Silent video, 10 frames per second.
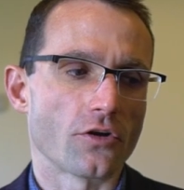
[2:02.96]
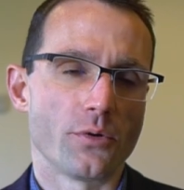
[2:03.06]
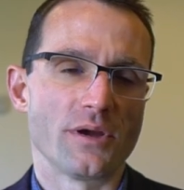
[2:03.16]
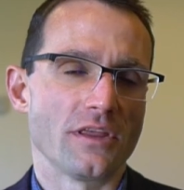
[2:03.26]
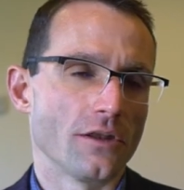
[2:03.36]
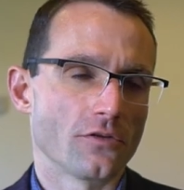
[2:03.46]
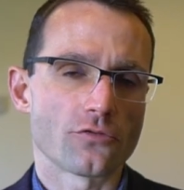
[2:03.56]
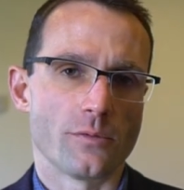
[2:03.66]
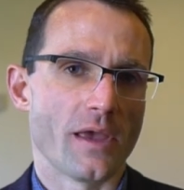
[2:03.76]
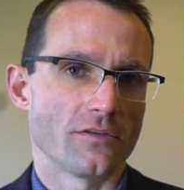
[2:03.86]
growing the
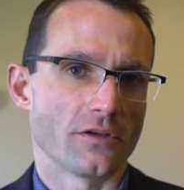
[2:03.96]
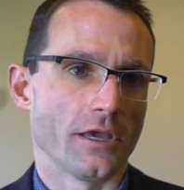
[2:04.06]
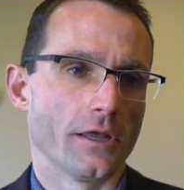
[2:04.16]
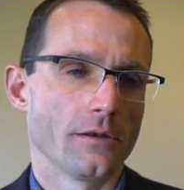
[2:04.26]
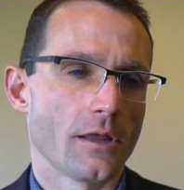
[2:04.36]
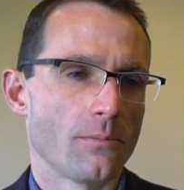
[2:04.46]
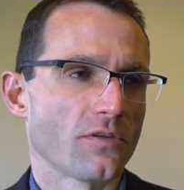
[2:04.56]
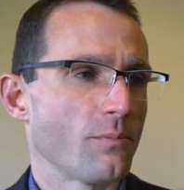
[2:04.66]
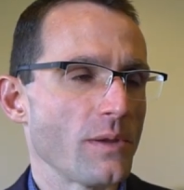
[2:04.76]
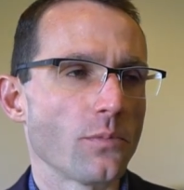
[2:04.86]
industry base again. And
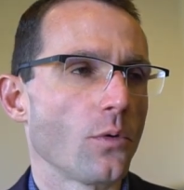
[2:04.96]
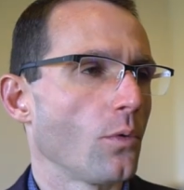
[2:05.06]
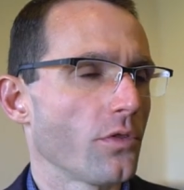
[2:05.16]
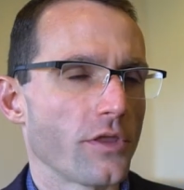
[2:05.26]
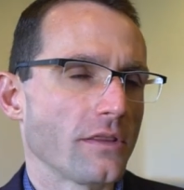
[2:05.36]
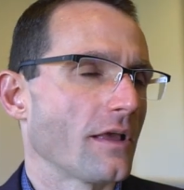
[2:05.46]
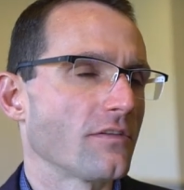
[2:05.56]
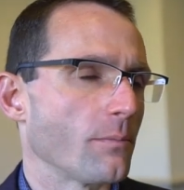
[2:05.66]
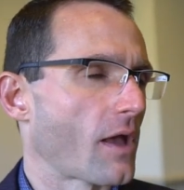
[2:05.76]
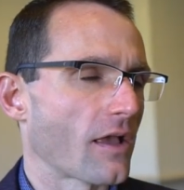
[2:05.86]
some people will think
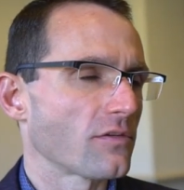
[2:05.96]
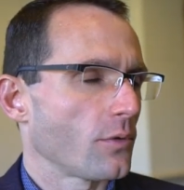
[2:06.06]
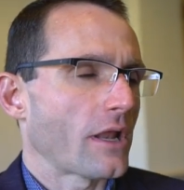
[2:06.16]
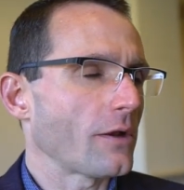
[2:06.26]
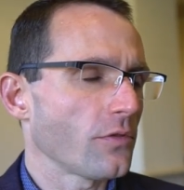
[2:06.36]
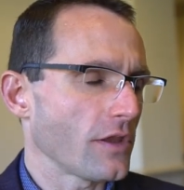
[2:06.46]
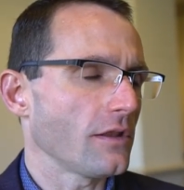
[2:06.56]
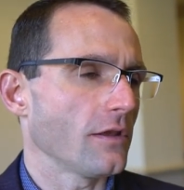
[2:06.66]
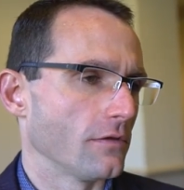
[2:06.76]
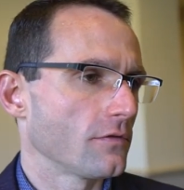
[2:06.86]
that's impossible, and I don't think
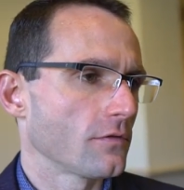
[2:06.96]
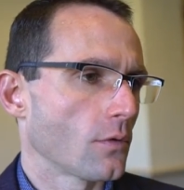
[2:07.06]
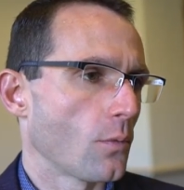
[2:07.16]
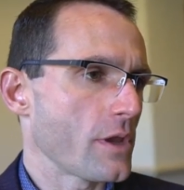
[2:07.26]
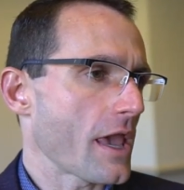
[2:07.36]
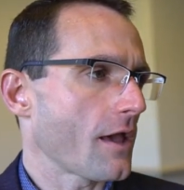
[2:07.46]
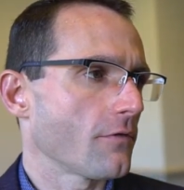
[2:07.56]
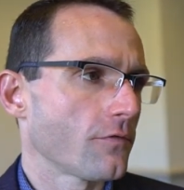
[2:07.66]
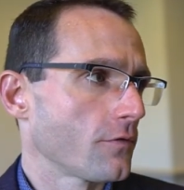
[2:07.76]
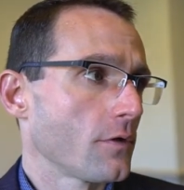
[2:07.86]
it is. We
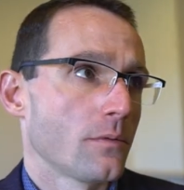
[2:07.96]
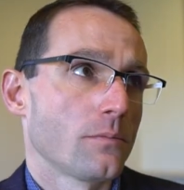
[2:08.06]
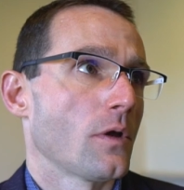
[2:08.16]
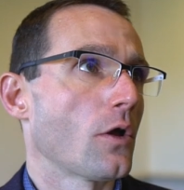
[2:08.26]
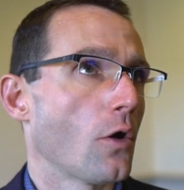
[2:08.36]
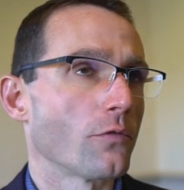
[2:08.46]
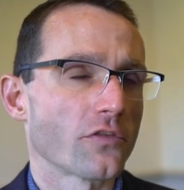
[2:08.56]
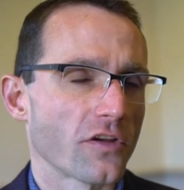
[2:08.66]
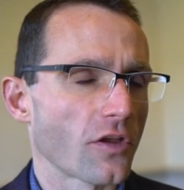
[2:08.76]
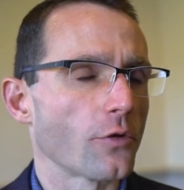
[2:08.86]
have over
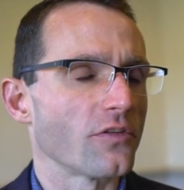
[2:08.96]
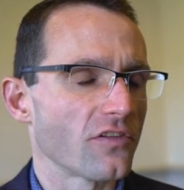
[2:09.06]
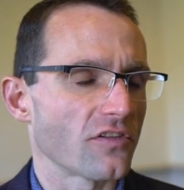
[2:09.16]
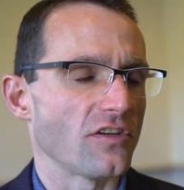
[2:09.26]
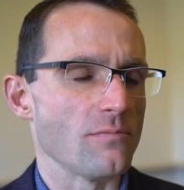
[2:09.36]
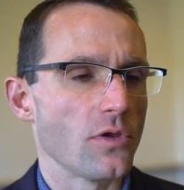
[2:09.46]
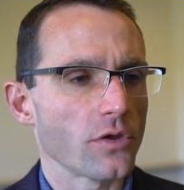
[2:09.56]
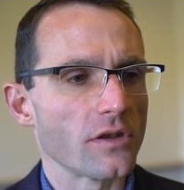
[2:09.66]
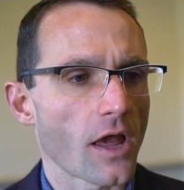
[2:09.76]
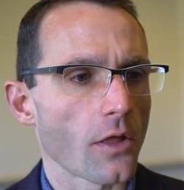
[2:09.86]
six hundred sixty
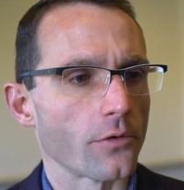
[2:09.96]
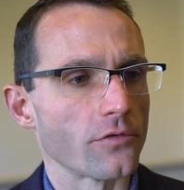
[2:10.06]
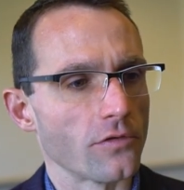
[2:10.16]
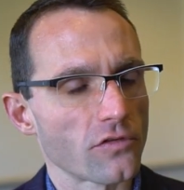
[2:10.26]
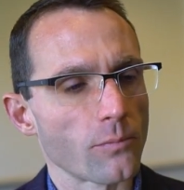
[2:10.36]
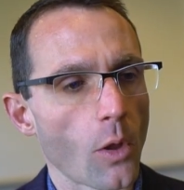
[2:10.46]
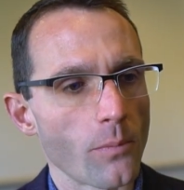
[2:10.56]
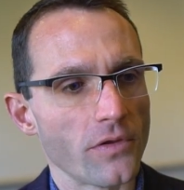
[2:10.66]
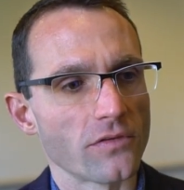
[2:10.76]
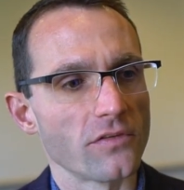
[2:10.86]
million dollars in small
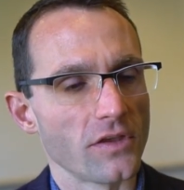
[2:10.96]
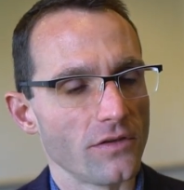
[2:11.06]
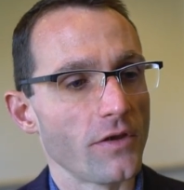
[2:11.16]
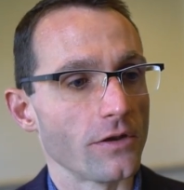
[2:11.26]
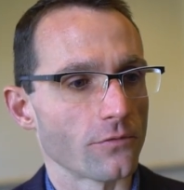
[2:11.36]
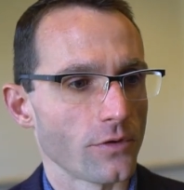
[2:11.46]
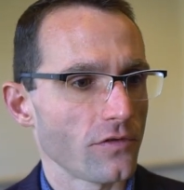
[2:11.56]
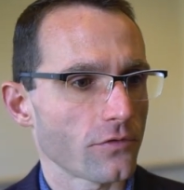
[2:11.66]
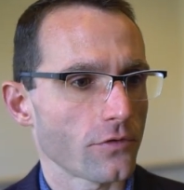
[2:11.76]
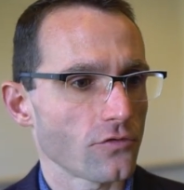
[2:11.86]
business innovative
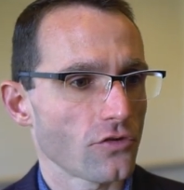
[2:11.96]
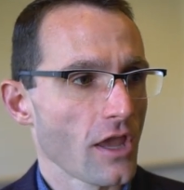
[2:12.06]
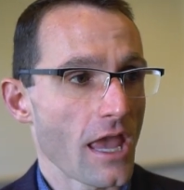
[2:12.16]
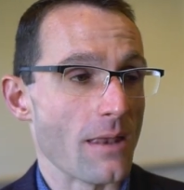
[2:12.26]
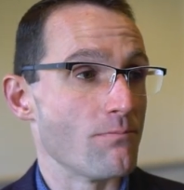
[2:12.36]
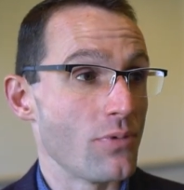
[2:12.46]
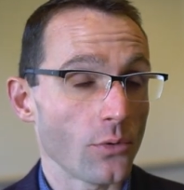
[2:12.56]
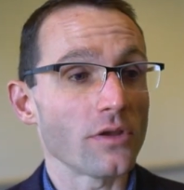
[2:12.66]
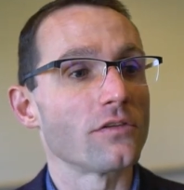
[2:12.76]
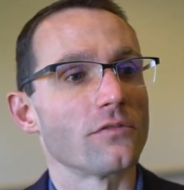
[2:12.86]
research and
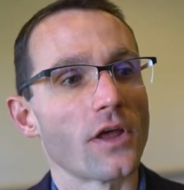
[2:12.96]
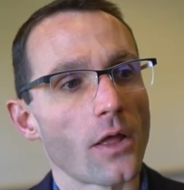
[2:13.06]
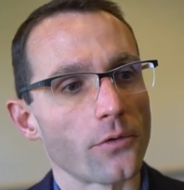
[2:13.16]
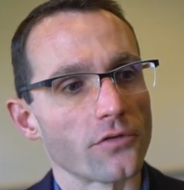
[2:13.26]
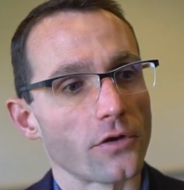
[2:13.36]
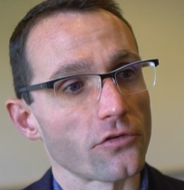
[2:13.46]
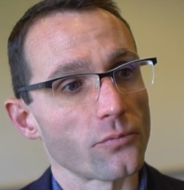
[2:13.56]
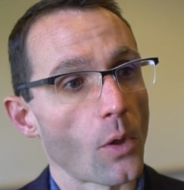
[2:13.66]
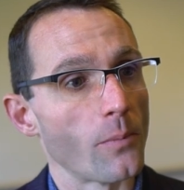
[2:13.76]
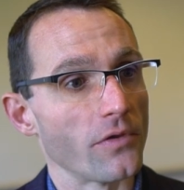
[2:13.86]
billions of dollars in our
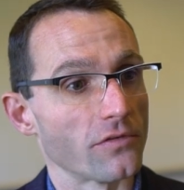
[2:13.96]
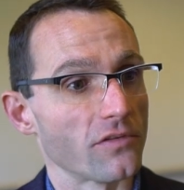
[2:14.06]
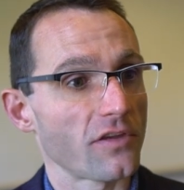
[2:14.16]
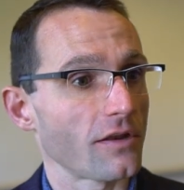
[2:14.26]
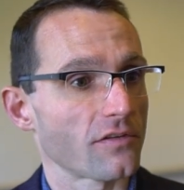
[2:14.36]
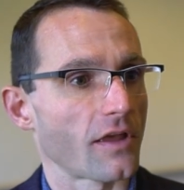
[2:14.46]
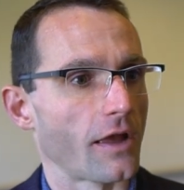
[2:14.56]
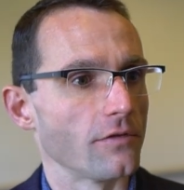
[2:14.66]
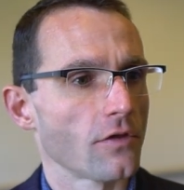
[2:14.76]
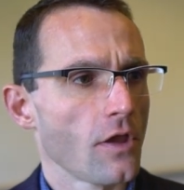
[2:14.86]
small business
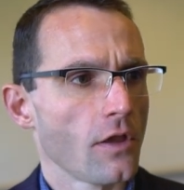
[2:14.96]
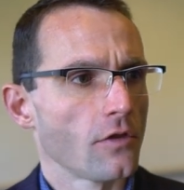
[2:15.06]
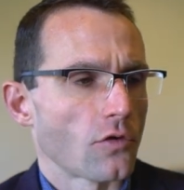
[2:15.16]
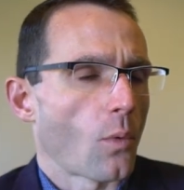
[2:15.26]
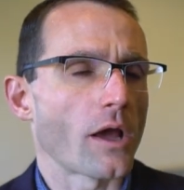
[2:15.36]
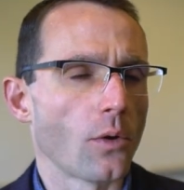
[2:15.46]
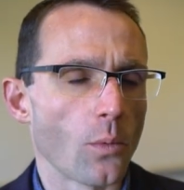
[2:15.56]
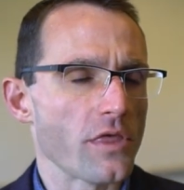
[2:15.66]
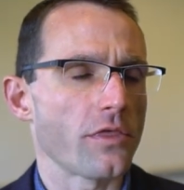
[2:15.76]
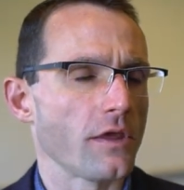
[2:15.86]
set-asides. So why don't
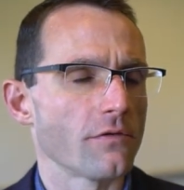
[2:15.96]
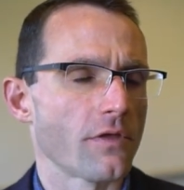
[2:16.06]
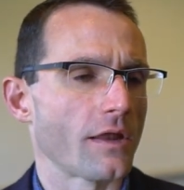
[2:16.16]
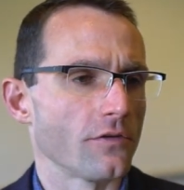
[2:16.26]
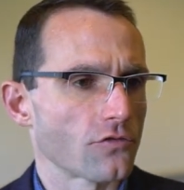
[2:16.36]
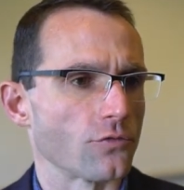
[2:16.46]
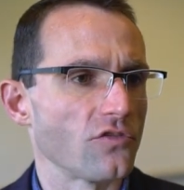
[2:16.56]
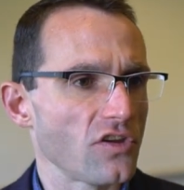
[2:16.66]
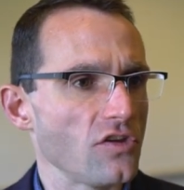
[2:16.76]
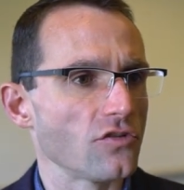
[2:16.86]
we think of that as
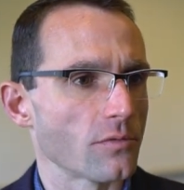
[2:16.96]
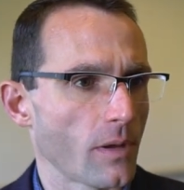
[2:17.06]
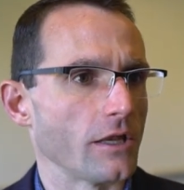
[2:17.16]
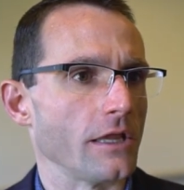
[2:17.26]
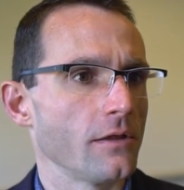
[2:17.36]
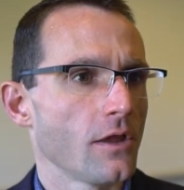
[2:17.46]
strategic money?